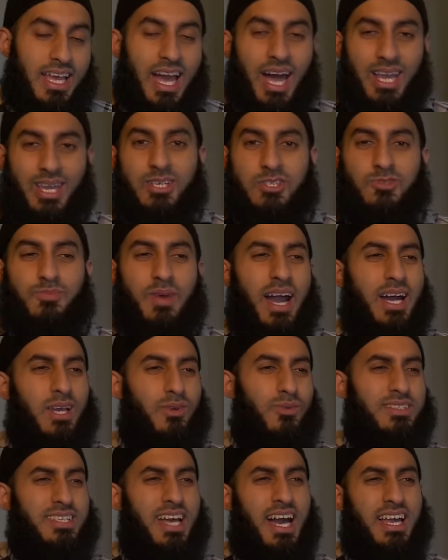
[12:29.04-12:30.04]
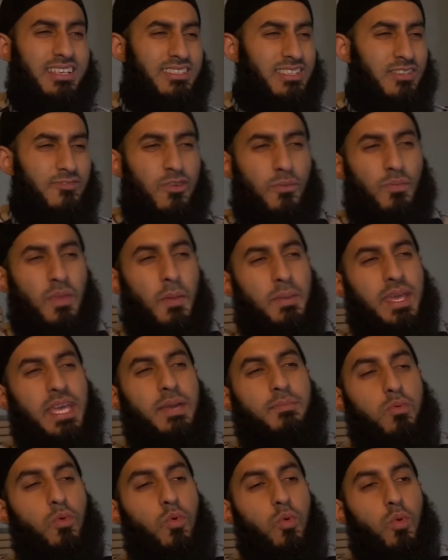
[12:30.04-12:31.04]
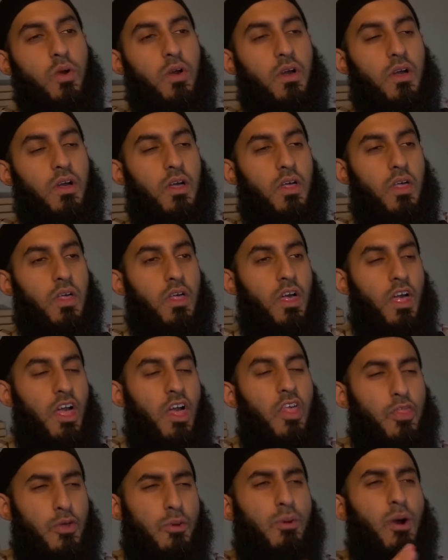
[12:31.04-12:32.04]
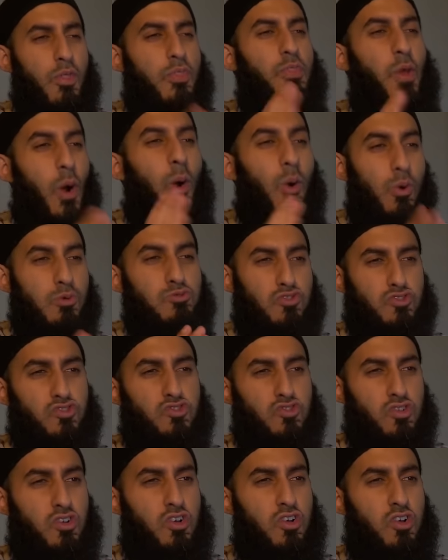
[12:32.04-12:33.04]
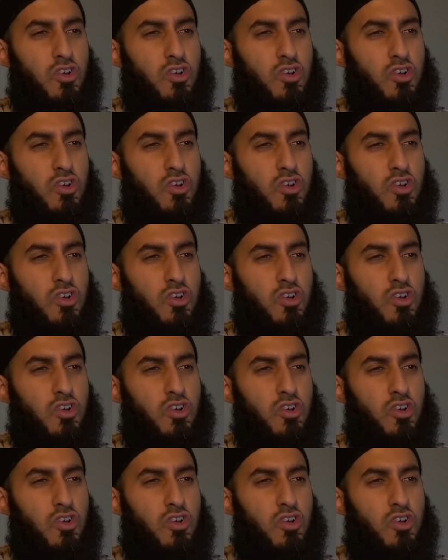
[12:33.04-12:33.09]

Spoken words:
Allah subhanahu wa ta'ala said, from the people, there are those,